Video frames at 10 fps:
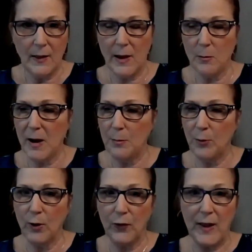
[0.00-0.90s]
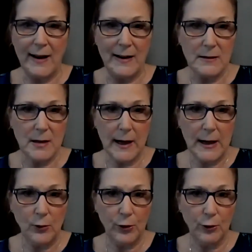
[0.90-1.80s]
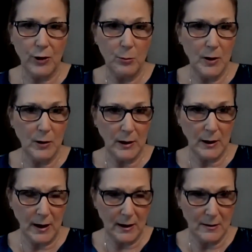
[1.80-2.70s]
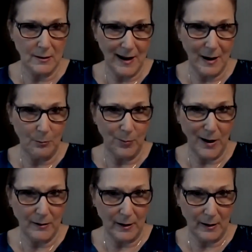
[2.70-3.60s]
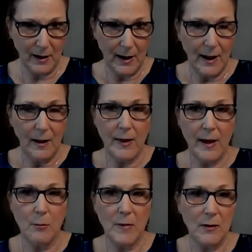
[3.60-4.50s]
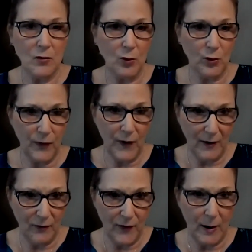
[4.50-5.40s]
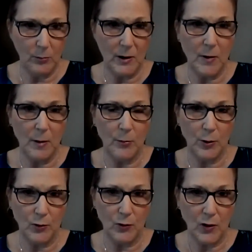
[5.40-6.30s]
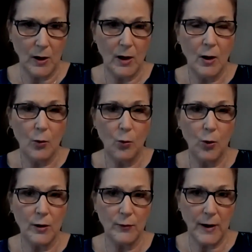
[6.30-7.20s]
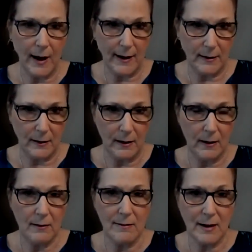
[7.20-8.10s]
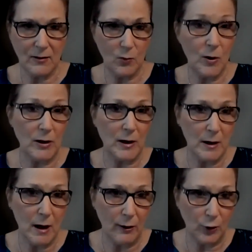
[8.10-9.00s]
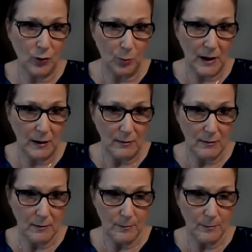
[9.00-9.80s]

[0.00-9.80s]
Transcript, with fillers: They may put that entire 30 million into that bucket that means those five family members would have gotten six million dollars apiece.